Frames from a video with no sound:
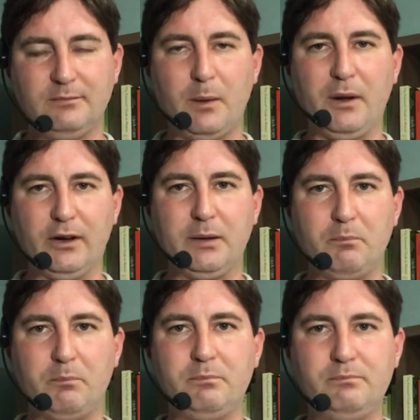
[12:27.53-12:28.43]

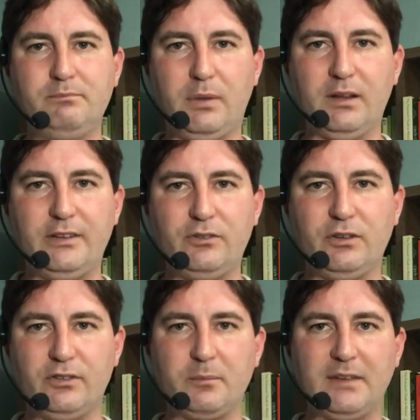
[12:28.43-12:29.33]
American
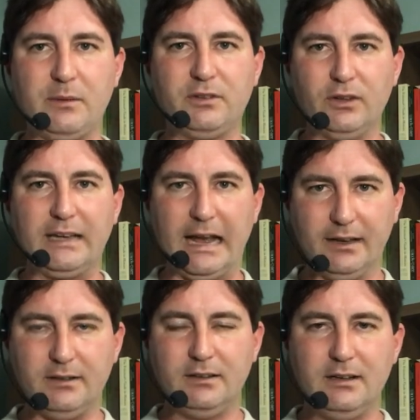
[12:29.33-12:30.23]
politicians sometimes look at
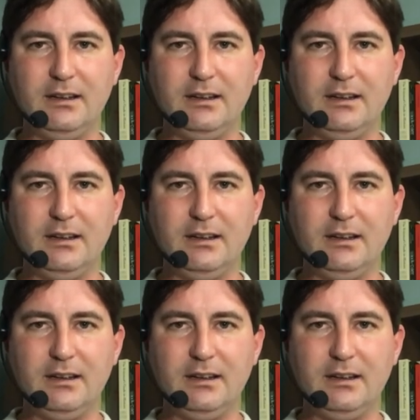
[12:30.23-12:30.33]
it